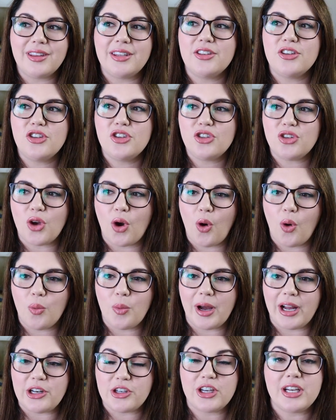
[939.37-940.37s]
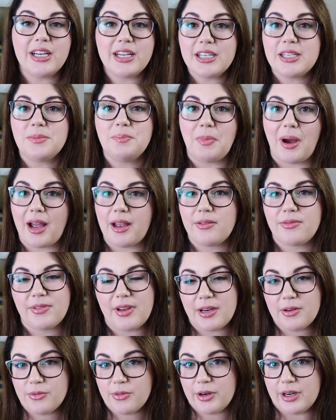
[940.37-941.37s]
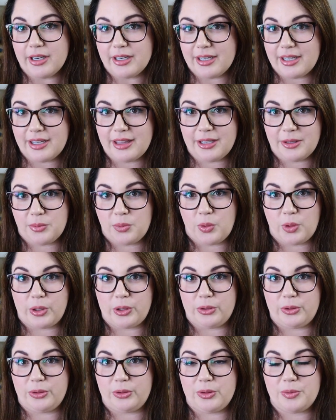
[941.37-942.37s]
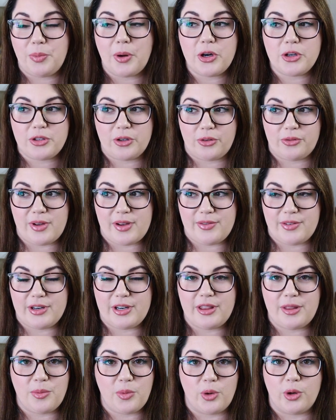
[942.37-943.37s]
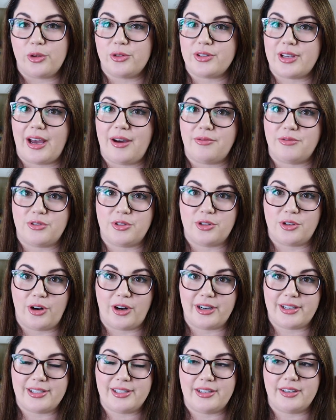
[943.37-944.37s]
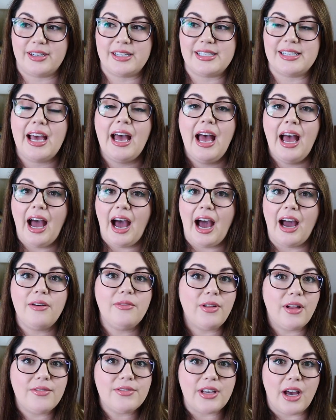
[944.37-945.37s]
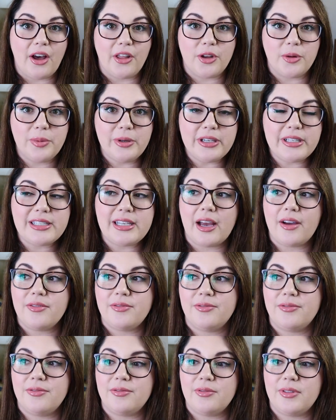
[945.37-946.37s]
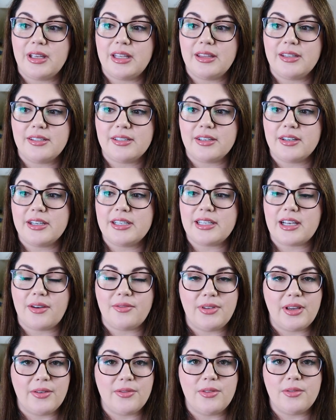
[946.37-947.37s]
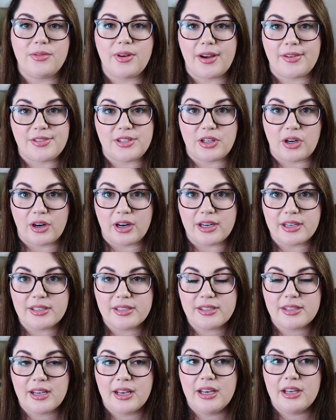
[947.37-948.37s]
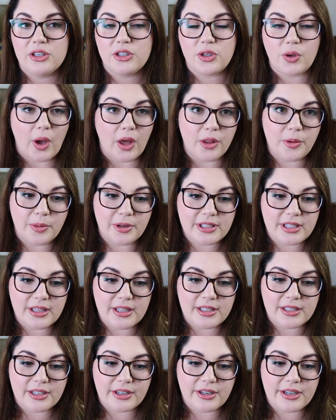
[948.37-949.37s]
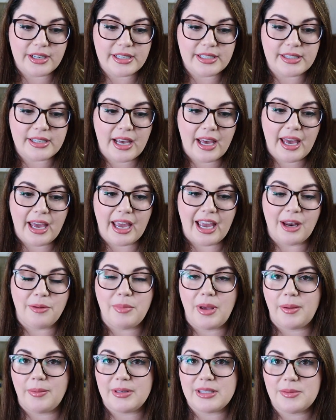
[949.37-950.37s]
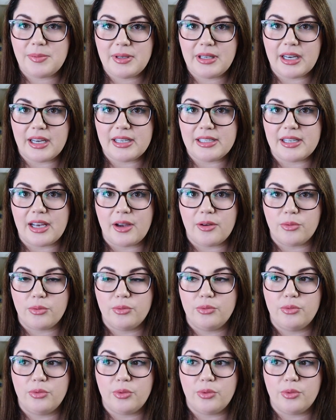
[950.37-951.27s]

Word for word: so much. It is my favorite in the Immortal, personal favorite in the Immortals After Dark series. I've loved other books. I've in the series, I've given five stars to other books in the series, and maybe it's because I've